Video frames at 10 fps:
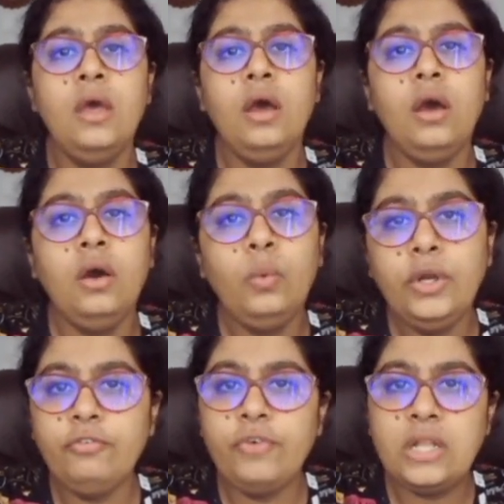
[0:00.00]
What
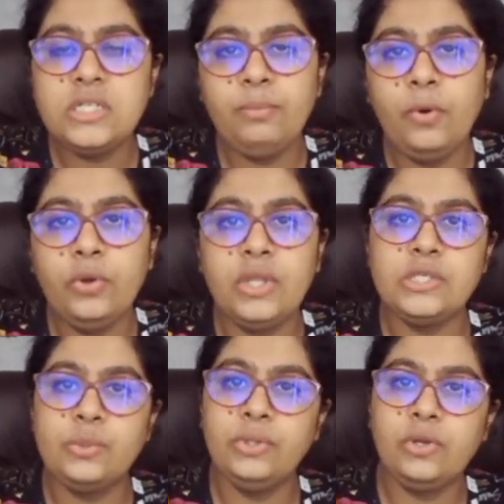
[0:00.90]
you felt about
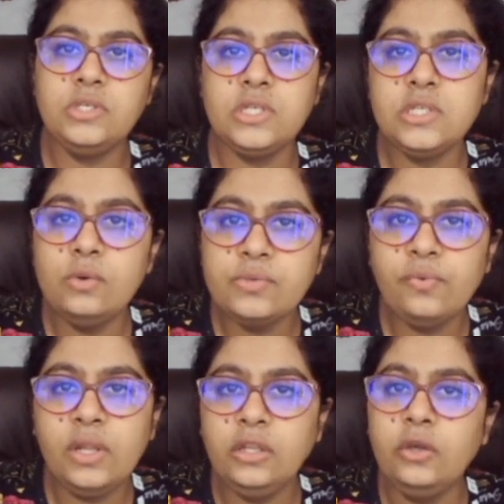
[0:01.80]
that, whether it is
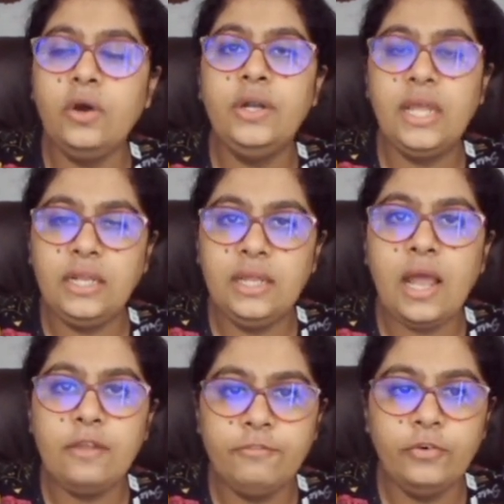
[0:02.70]
useful in your daily
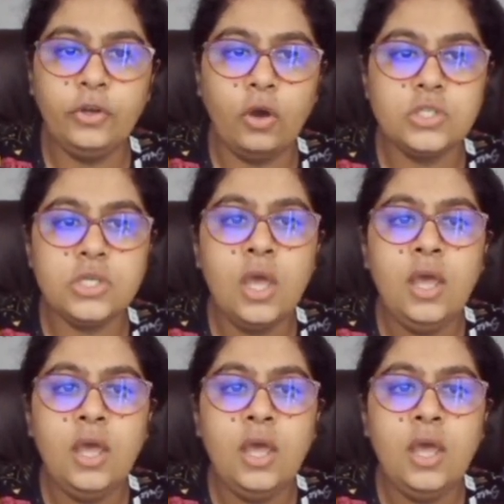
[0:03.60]
life or not.